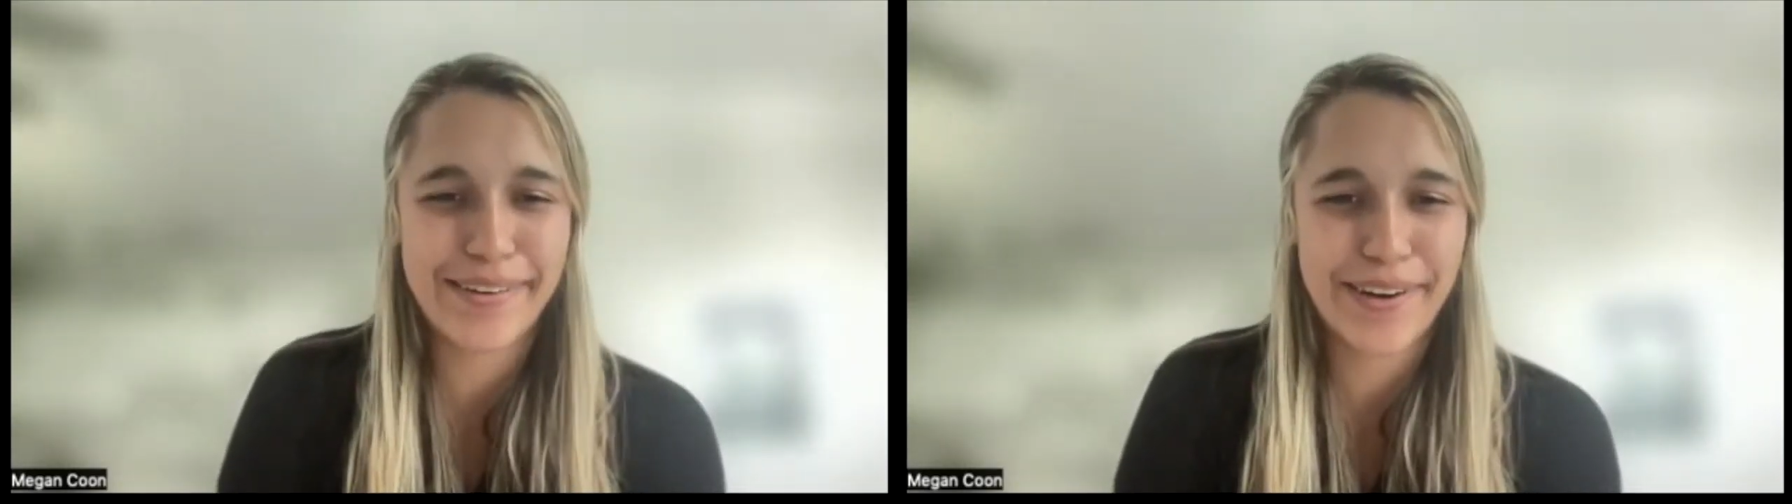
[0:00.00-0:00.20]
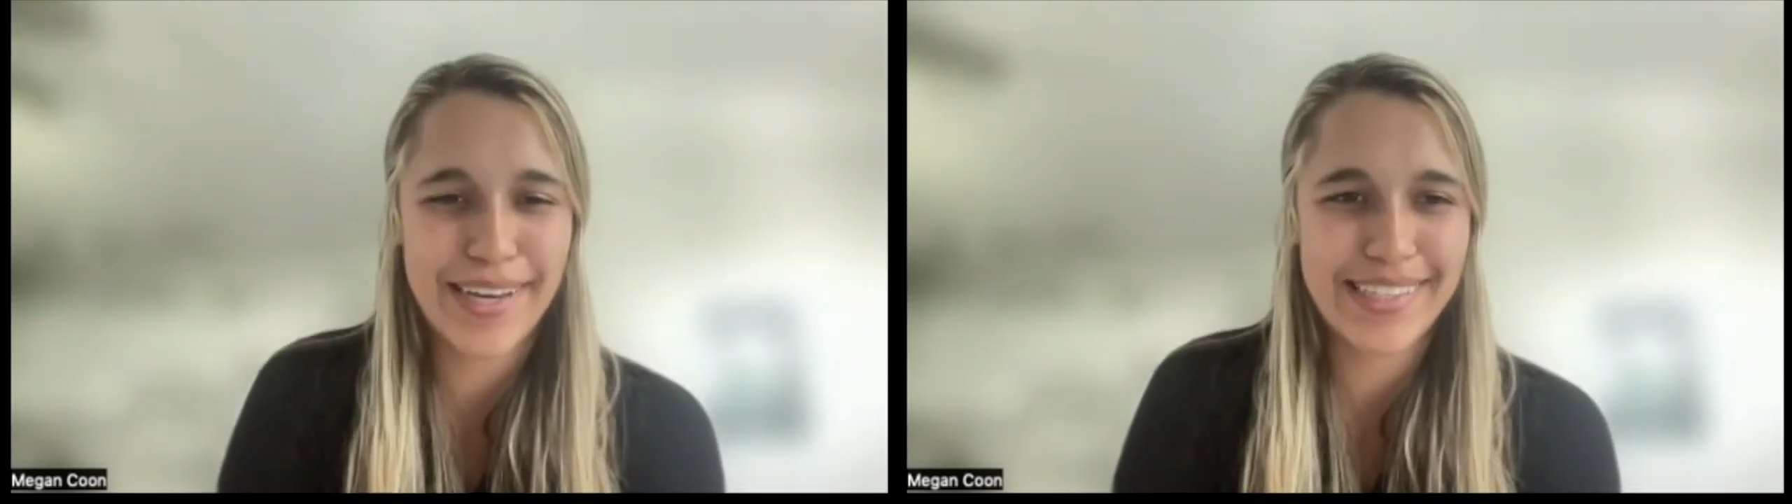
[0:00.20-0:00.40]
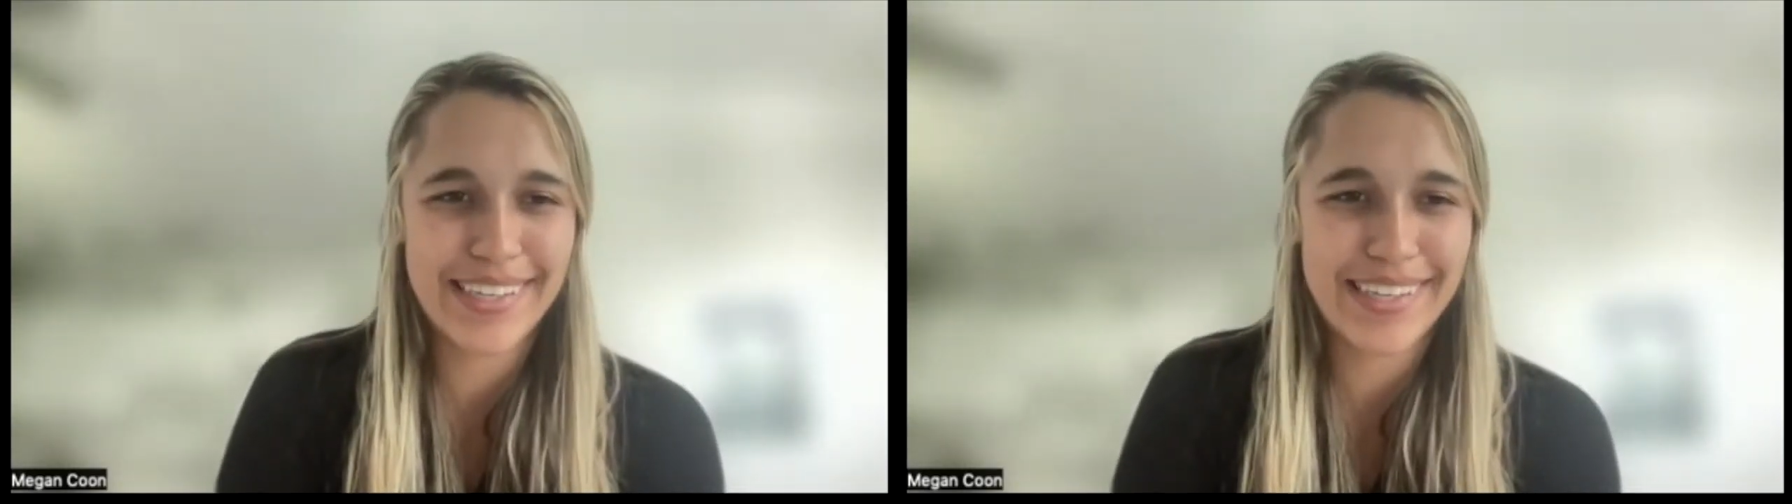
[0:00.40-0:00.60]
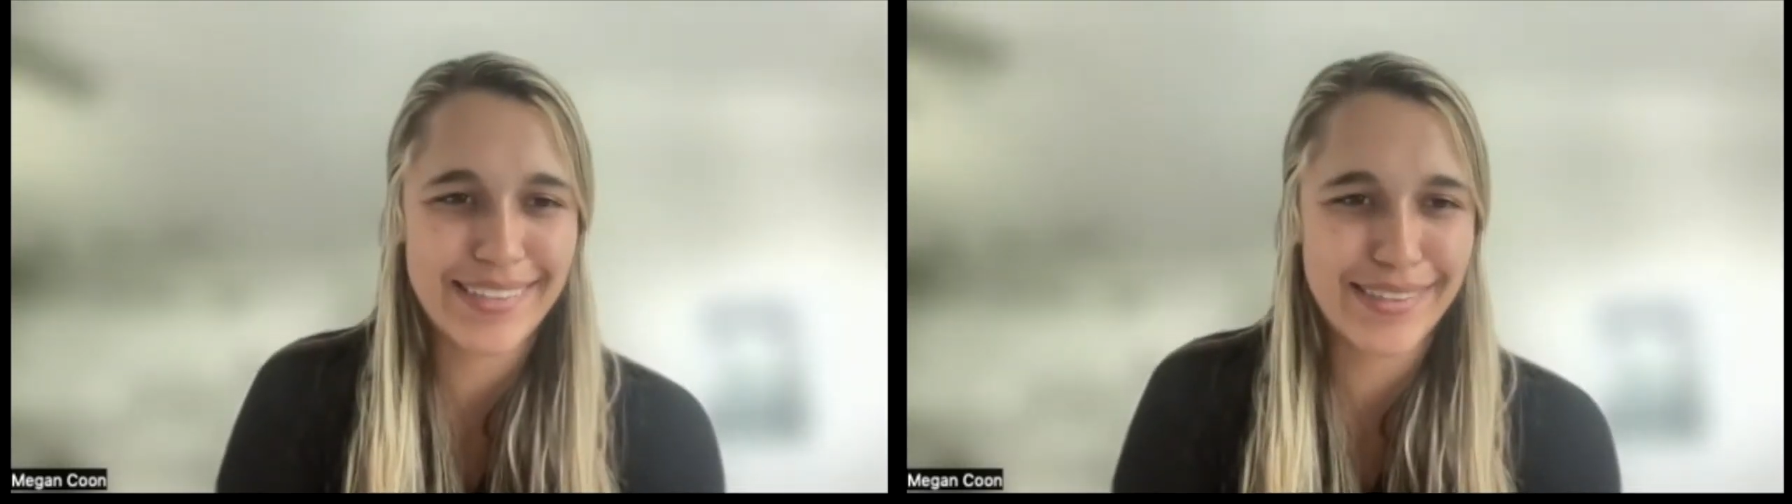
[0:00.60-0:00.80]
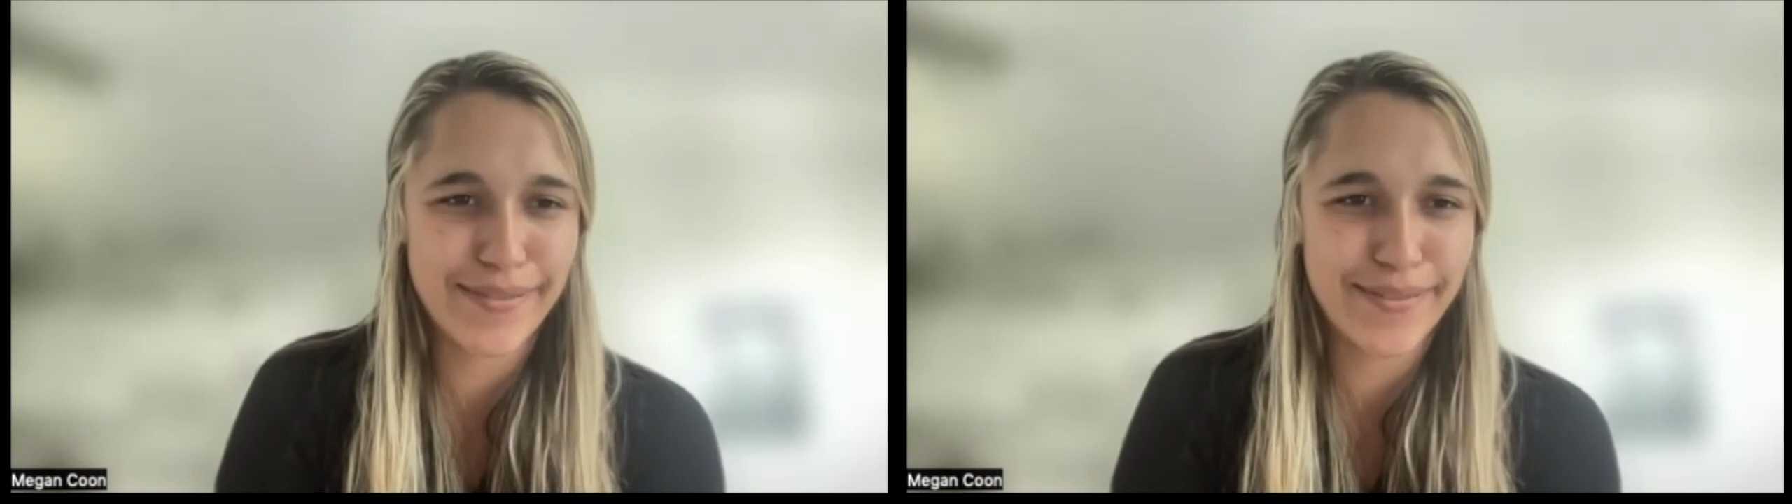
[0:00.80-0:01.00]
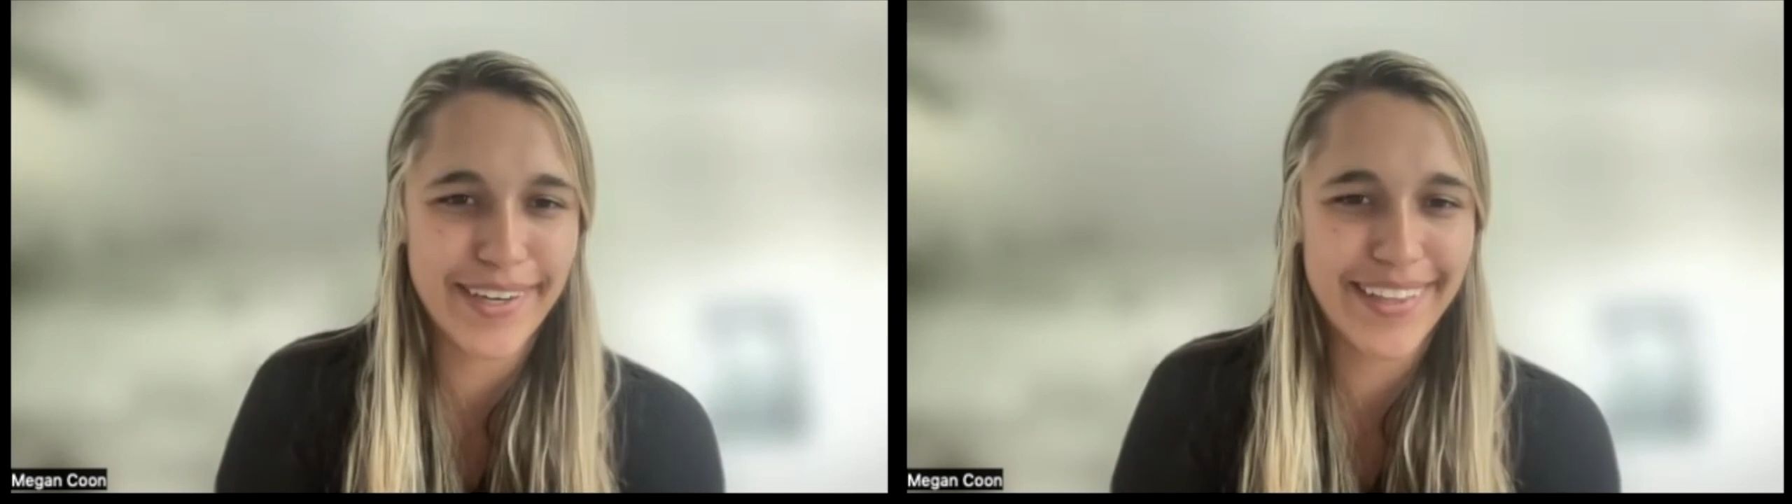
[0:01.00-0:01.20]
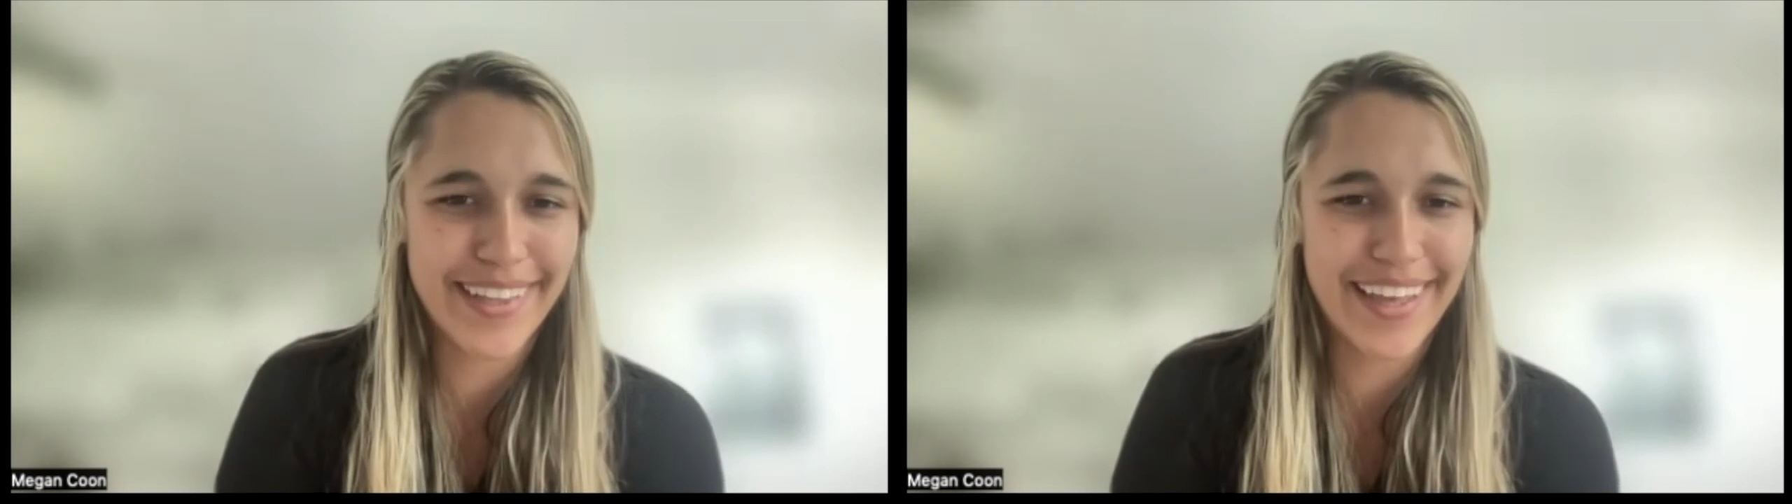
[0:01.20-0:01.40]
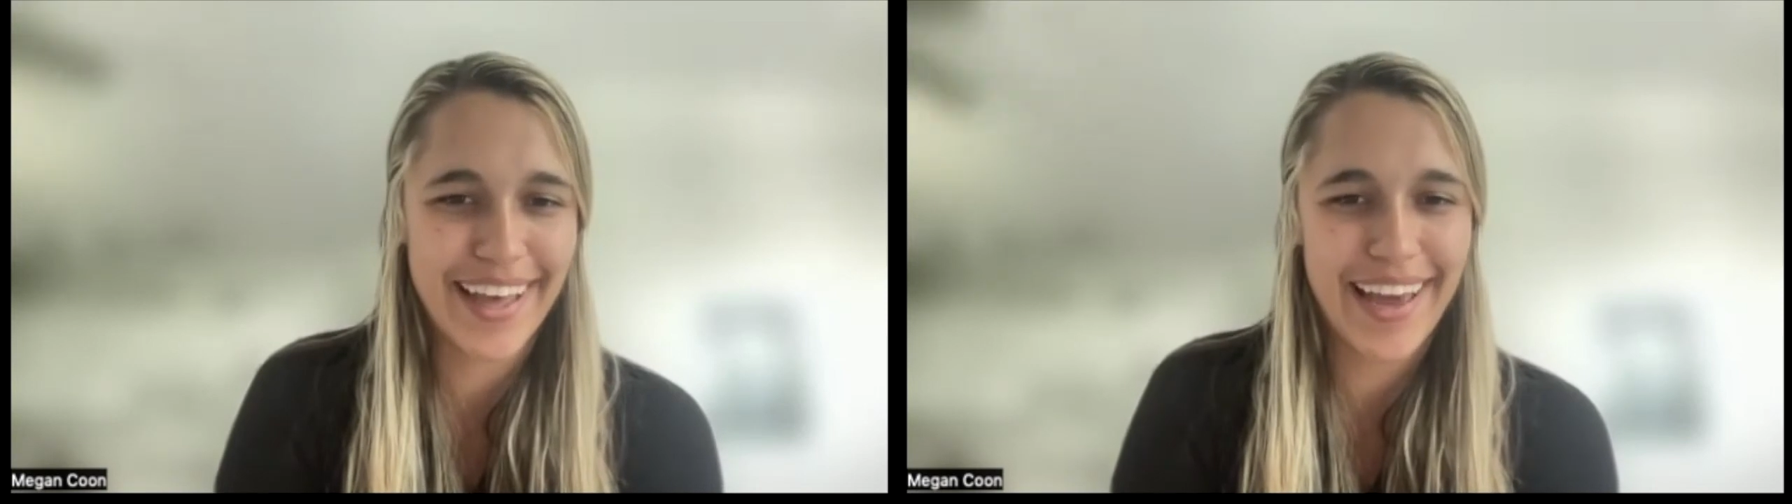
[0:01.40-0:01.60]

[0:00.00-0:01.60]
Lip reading: crazy and surreal that